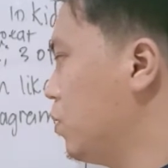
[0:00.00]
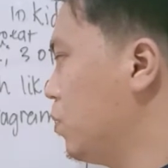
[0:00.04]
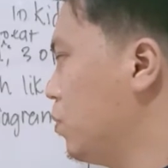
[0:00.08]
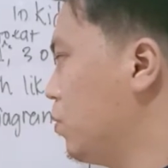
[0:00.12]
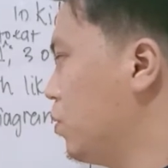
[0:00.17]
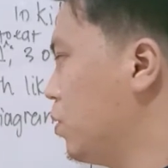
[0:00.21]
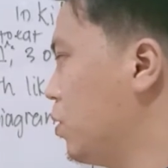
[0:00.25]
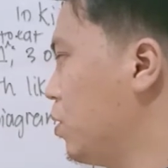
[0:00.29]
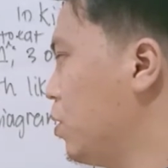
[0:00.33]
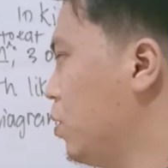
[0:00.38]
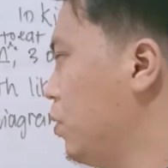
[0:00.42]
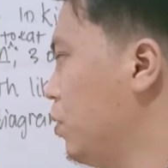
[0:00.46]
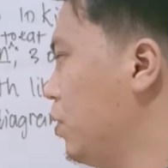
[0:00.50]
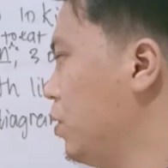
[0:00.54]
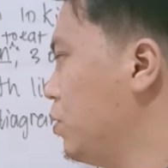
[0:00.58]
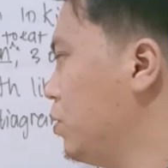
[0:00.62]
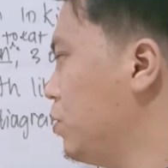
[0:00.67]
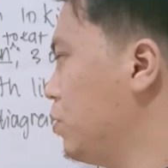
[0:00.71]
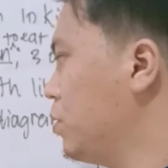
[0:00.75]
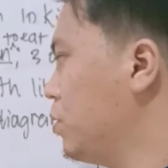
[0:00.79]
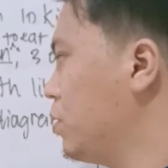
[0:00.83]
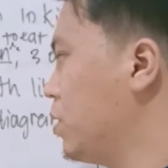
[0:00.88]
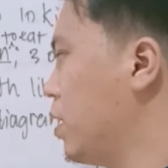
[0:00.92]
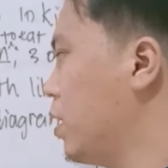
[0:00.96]
We're
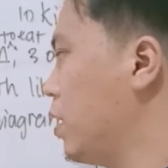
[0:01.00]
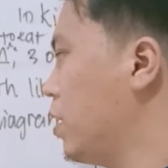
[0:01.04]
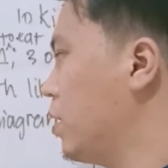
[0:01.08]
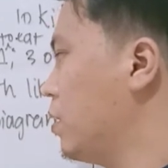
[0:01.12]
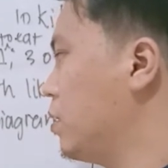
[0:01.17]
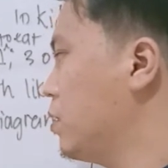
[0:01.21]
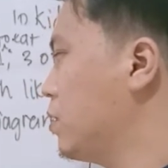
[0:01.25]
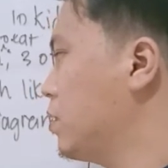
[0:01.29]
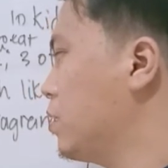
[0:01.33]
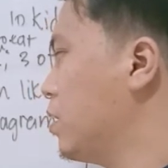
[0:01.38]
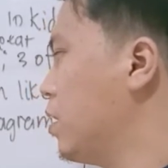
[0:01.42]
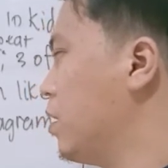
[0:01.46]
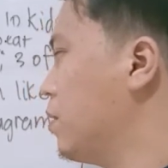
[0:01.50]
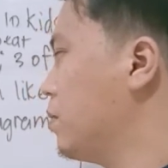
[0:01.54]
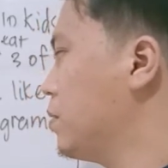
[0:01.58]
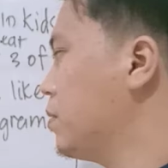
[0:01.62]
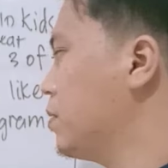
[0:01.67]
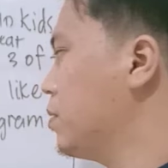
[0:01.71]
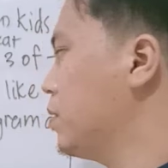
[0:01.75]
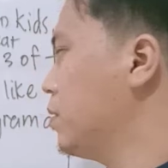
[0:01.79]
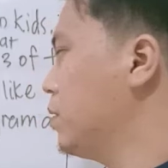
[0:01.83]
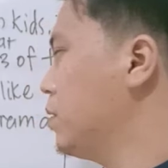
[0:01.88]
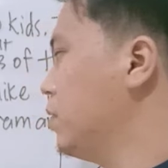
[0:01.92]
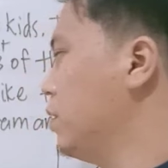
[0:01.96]
going to second steps,
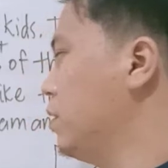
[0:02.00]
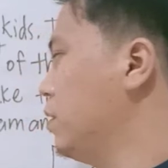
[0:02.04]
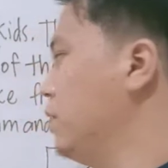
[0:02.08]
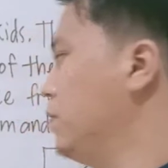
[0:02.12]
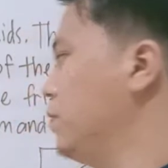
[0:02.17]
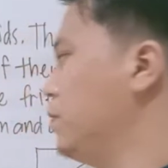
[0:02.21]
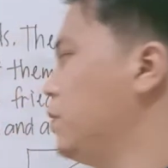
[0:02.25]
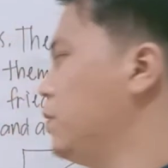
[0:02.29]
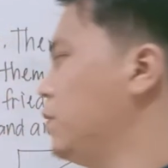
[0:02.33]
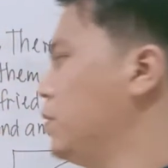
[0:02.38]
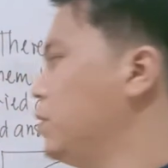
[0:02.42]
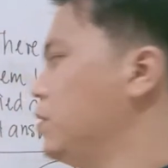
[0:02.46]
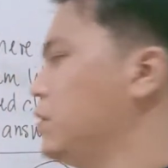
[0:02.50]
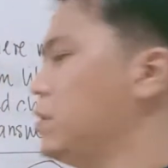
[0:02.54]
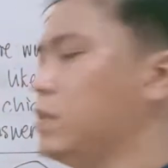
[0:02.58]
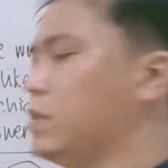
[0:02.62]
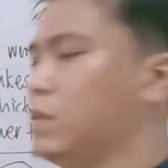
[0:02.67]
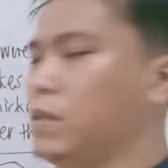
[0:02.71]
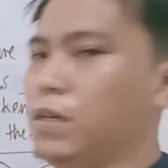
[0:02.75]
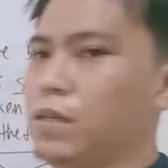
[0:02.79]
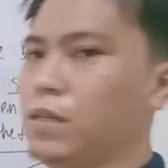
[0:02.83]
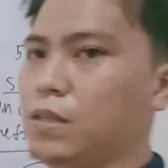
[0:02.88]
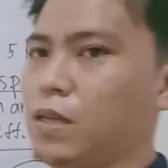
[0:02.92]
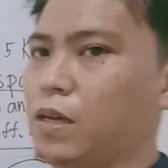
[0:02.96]
input
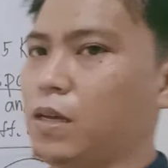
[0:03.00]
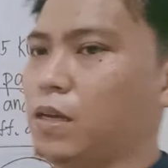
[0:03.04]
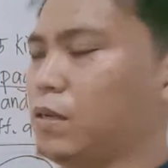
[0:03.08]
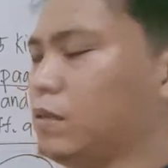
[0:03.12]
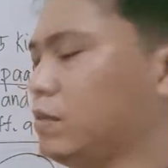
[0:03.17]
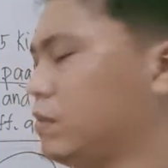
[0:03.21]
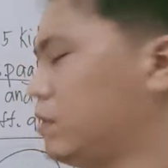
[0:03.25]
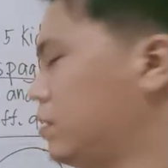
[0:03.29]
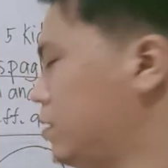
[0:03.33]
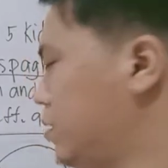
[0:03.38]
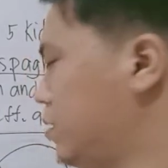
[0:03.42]
details.